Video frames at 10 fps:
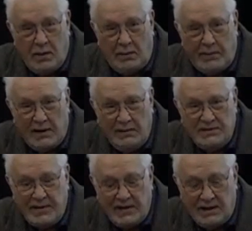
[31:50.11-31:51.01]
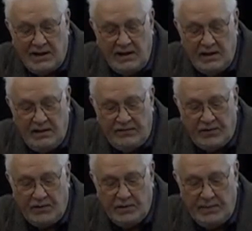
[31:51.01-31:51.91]
I'm not going to speculate any
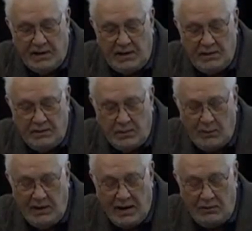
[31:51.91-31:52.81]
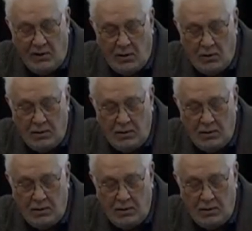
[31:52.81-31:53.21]
further beyond what we now know.